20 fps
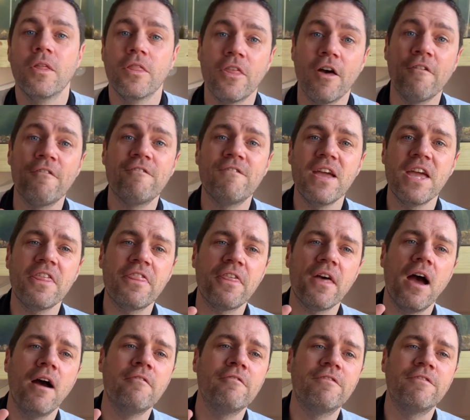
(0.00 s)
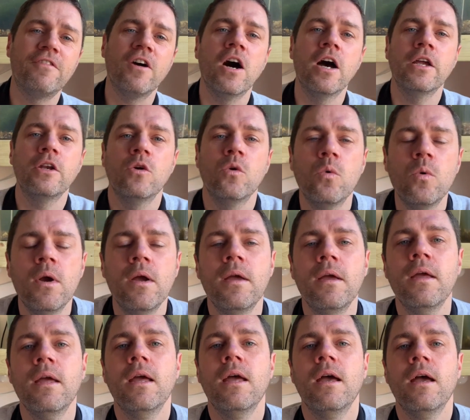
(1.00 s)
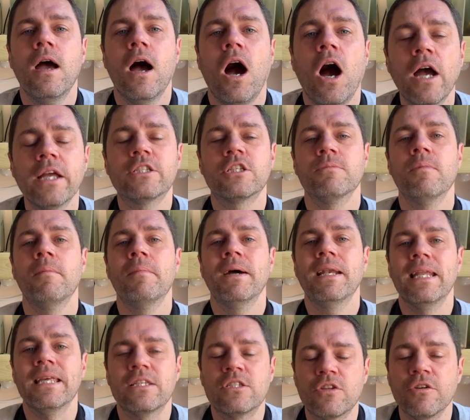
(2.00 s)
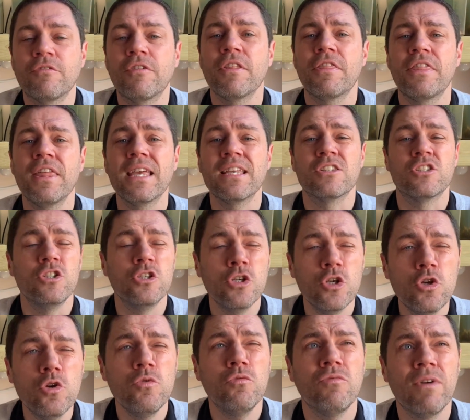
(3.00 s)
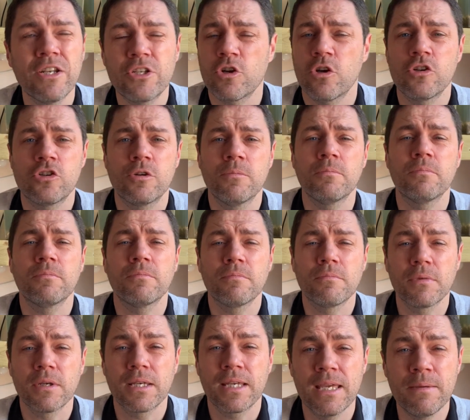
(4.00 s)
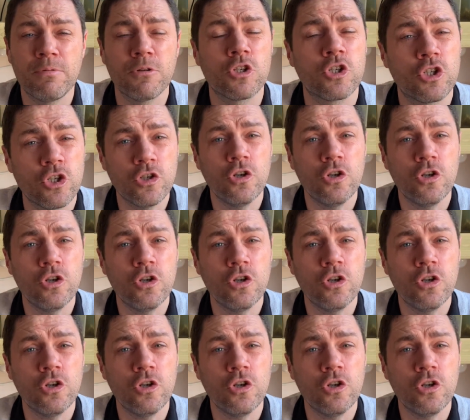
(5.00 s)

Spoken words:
the 5th and final item on my list of things new red cherry shrimp keepers should